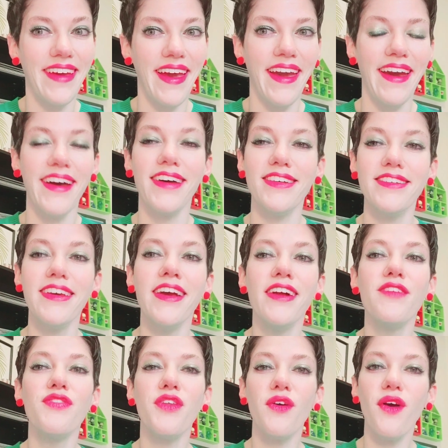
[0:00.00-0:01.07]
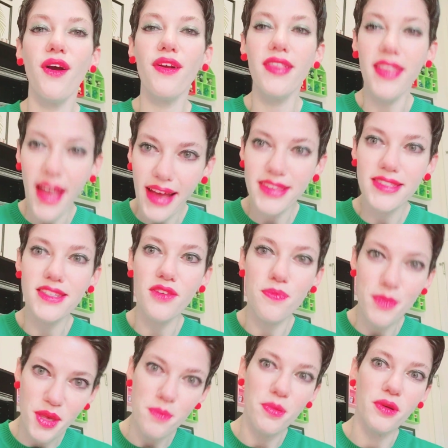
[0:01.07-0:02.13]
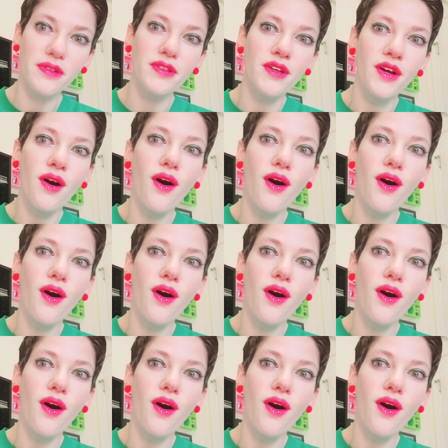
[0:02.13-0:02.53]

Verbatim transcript: And there are lots of people